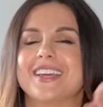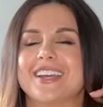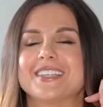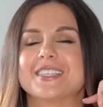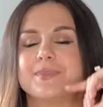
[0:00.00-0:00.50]

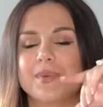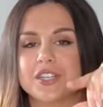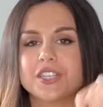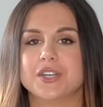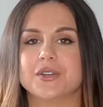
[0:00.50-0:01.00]
And I
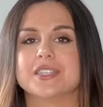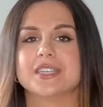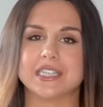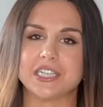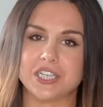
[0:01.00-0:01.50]
especially notice
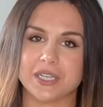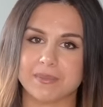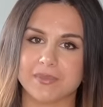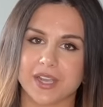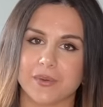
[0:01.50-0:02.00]
it at the
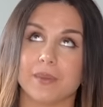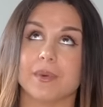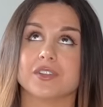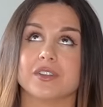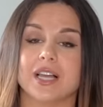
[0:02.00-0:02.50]
gym, okay, when
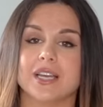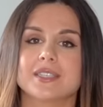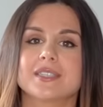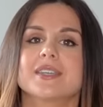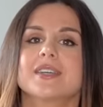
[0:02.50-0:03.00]
I'm under the
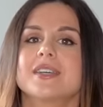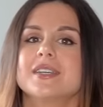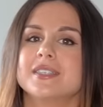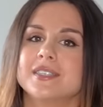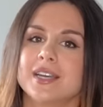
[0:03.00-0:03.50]
lights.
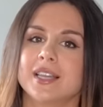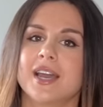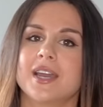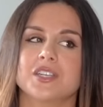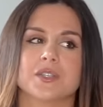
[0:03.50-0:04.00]

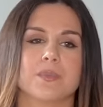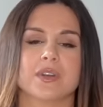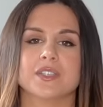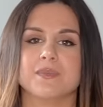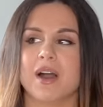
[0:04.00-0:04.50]
CLA just
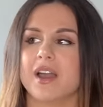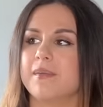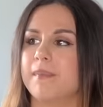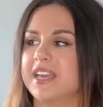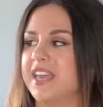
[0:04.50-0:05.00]
brings
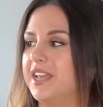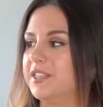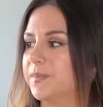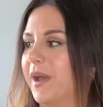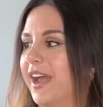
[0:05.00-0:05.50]
my, my
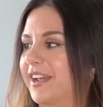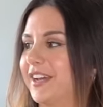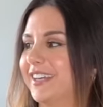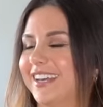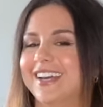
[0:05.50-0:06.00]
gains back.